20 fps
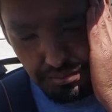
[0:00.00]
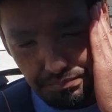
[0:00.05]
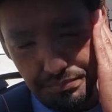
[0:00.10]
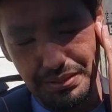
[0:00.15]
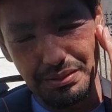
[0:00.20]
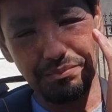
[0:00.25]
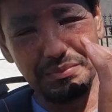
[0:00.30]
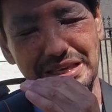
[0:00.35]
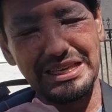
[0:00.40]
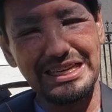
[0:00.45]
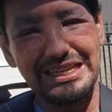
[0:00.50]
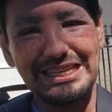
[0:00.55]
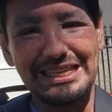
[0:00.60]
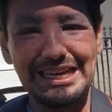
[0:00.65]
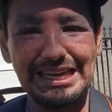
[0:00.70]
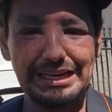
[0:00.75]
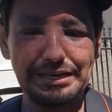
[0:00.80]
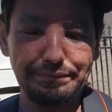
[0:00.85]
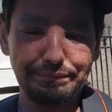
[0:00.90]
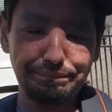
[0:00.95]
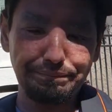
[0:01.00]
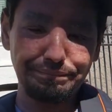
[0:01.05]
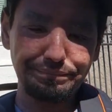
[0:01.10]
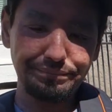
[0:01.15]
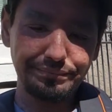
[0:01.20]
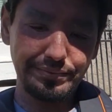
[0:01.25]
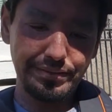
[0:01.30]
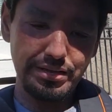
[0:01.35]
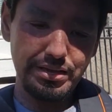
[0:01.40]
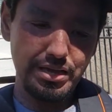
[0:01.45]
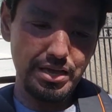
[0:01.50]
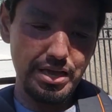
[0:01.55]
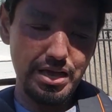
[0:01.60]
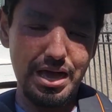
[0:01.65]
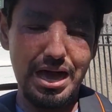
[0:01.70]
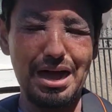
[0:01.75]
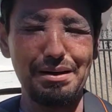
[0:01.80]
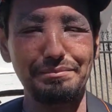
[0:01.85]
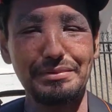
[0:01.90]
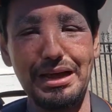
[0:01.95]
me again.
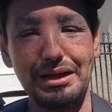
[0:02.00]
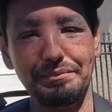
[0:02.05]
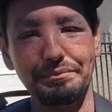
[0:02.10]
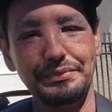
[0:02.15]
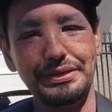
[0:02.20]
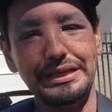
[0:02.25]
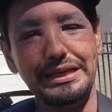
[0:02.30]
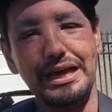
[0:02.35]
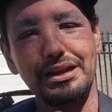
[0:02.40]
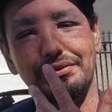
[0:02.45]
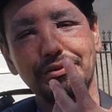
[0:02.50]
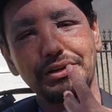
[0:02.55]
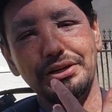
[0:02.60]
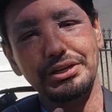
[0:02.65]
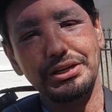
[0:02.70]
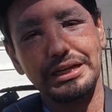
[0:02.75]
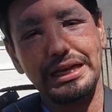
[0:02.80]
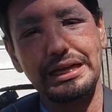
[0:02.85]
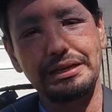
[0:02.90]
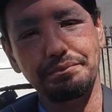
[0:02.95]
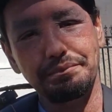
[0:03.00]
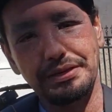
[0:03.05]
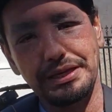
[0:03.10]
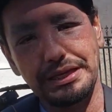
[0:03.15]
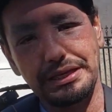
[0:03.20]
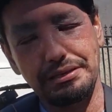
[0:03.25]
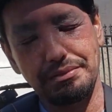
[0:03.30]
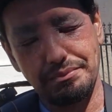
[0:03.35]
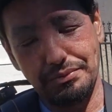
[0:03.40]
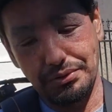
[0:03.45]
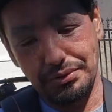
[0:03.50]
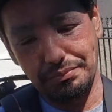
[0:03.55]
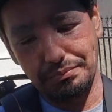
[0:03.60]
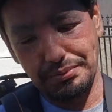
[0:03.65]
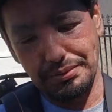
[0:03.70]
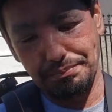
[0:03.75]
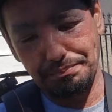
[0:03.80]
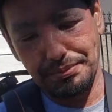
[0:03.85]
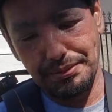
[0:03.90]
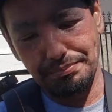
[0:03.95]
I'm not me. I don't look like me anymore,
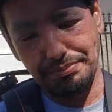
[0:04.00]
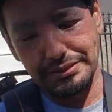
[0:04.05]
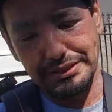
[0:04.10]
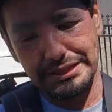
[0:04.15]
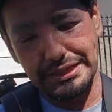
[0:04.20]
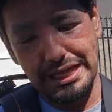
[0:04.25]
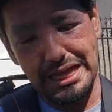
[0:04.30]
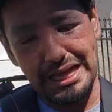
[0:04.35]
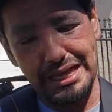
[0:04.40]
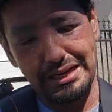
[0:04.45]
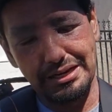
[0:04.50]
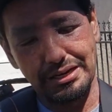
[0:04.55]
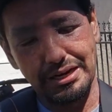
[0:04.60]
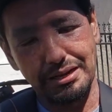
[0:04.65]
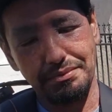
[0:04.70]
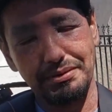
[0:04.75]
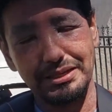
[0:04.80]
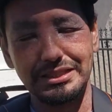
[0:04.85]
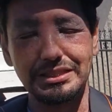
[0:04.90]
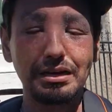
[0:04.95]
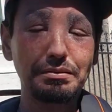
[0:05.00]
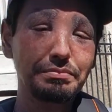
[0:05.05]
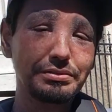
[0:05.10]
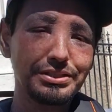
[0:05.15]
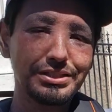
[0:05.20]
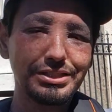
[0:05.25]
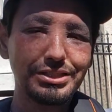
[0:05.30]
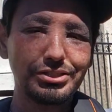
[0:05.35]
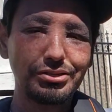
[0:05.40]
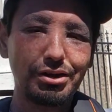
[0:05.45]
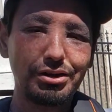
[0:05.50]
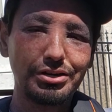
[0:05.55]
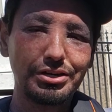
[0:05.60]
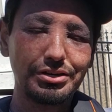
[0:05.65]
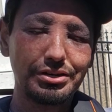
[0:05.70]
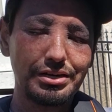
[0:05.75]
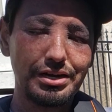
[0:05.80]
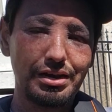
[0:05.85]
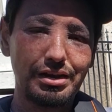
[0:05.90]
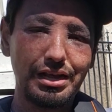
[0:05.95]
but people say I look like myself, but just
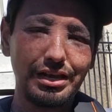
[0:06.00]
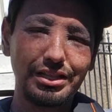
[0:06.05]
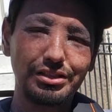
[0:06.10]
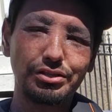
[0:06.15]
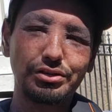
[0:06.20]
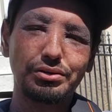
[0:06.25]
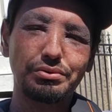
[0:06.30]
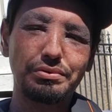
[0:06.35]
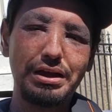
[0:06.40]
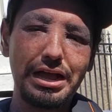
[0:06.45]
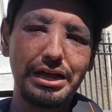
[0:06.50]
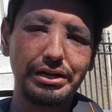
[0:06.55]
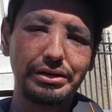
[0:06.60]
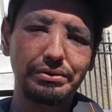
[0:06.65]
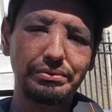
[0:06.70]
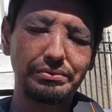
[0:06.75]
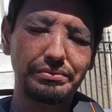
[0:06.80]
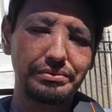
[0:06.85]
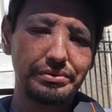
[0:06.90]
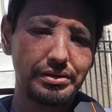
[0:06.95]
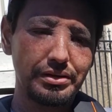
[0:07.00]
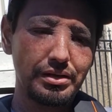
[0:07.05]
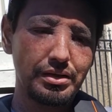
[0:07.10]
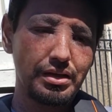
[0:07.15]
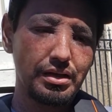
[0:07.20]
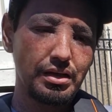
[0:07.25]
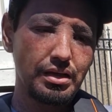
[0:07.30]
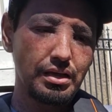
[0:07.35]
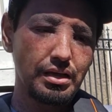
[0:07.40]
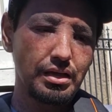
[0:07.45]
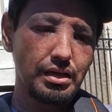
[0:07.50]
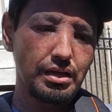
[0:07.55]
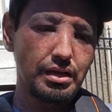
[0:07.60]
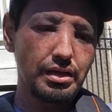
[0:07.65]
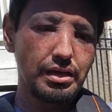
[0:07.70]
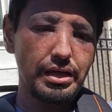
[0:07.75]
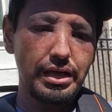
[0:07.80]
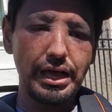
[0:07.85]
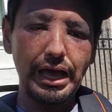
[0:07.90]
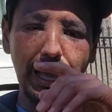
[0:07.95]
darker now, like a little raccoon.
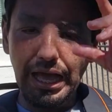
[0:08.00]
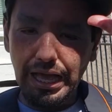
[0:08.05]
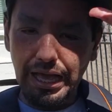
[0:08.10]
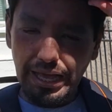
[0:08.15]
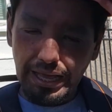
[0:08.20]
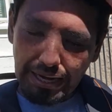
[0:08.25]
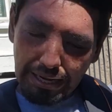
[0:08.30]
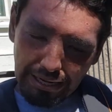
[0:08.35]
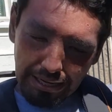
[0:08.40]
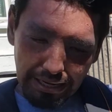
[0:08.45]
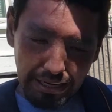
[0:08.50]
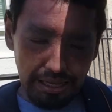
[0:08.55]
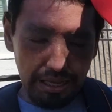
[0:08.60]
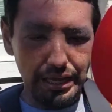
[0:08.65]
And